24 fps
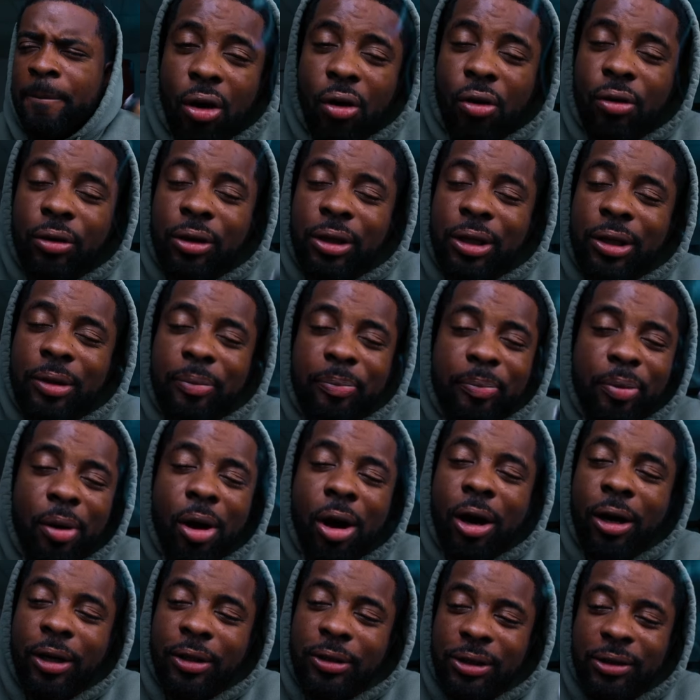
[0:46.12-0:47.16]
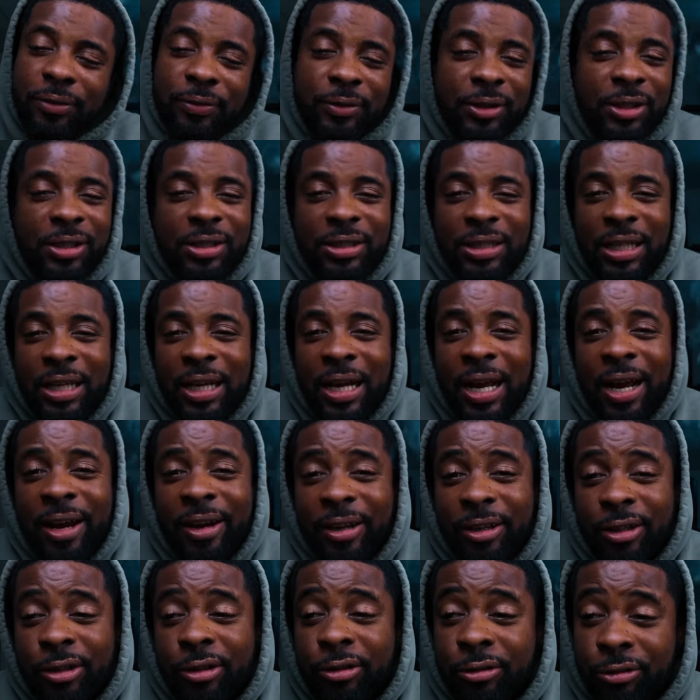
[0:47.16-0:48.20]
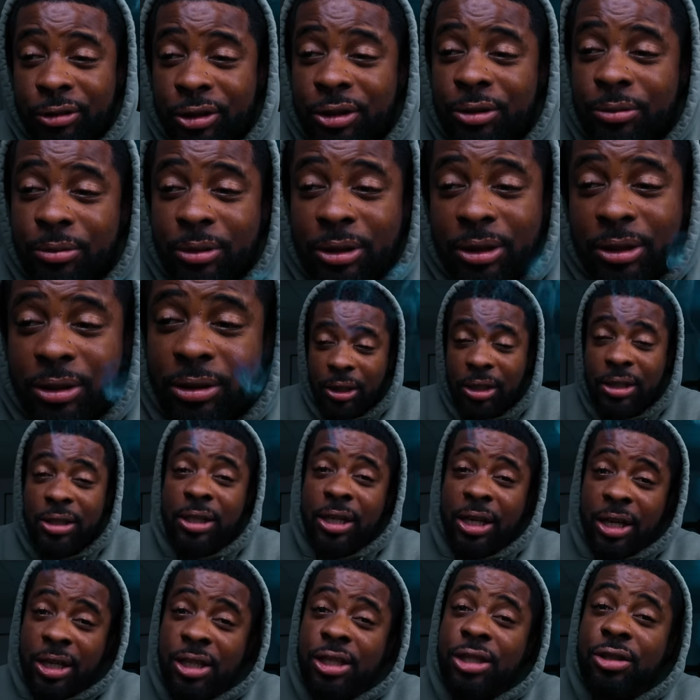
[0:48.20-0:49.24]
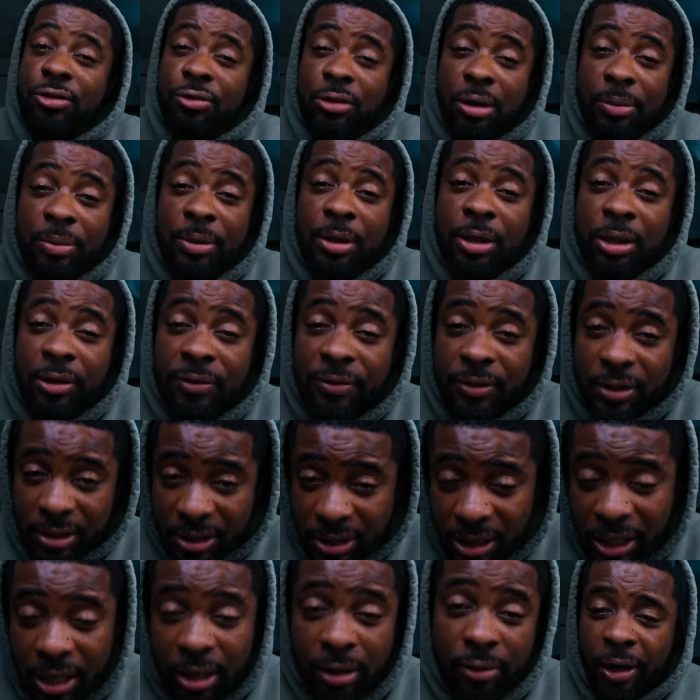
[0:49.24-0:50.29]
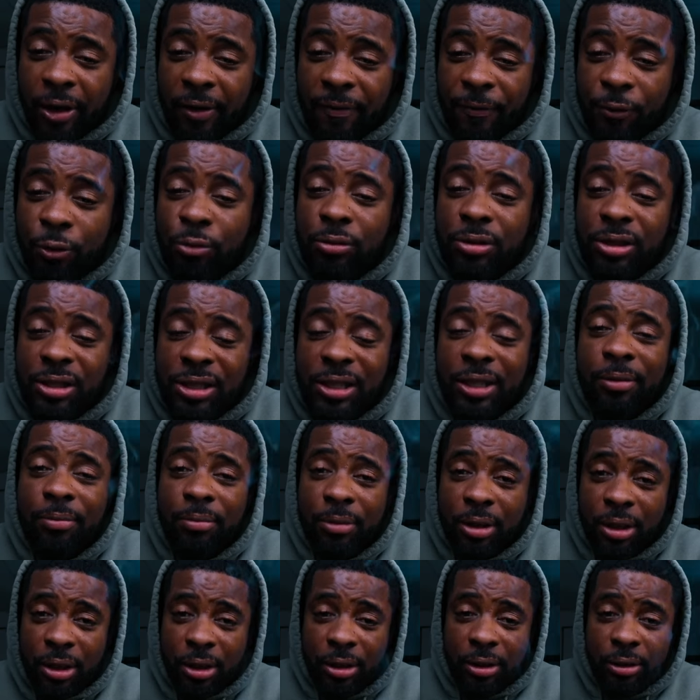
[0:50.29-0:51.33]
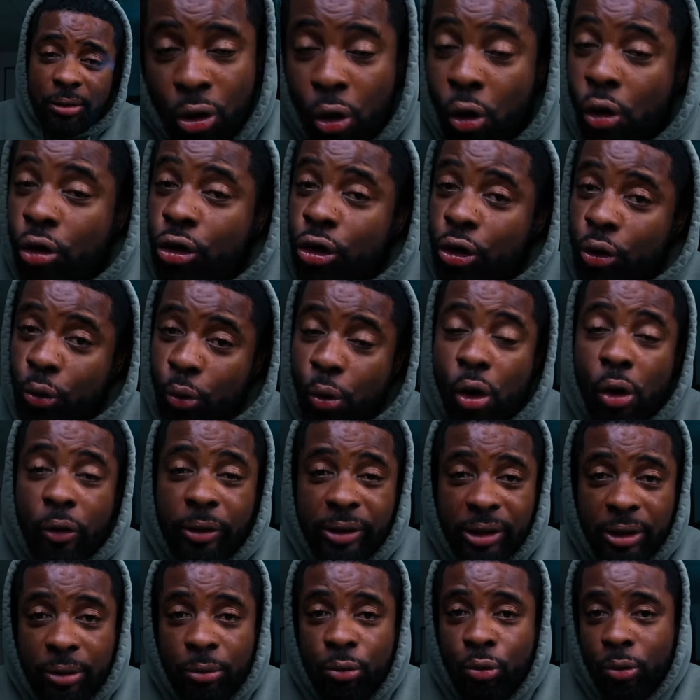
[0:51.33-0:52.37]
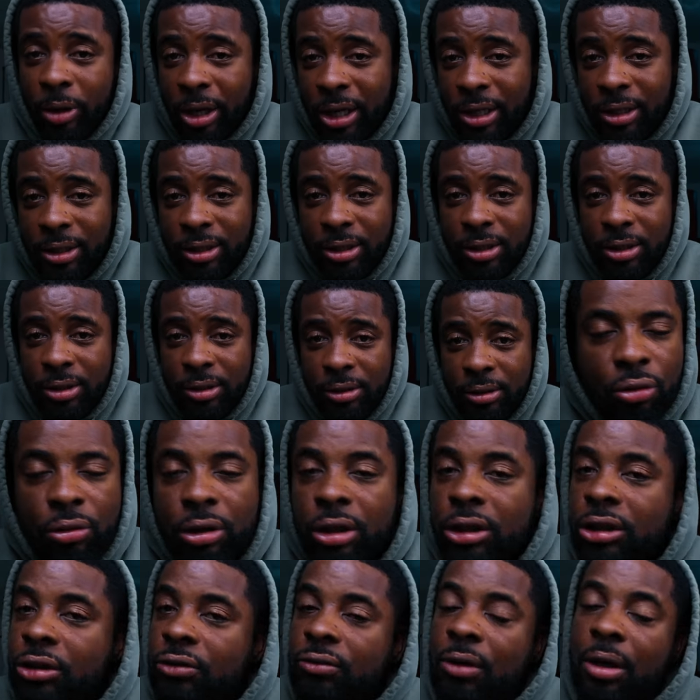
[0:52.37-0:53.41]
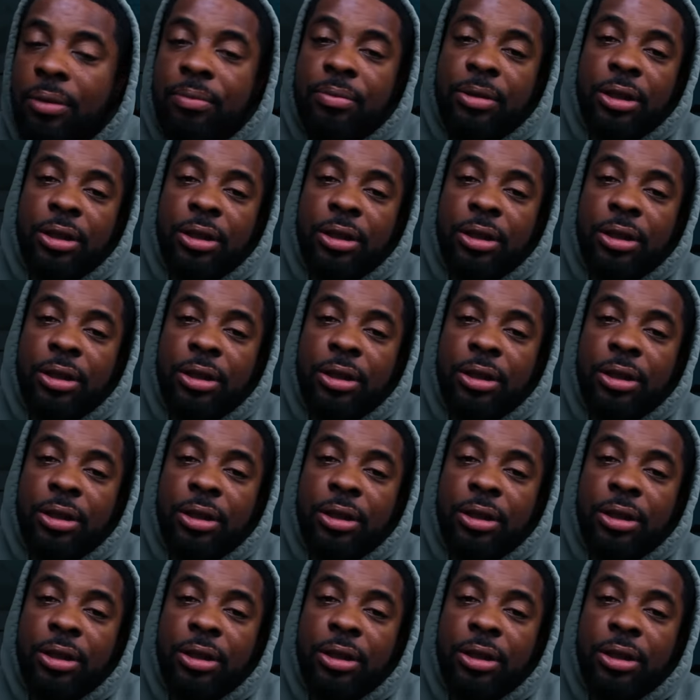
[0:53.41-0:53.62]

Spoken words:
Only part of this that I agree with is the interrupting of the set. If you see me going to war with them weights, don't interrupt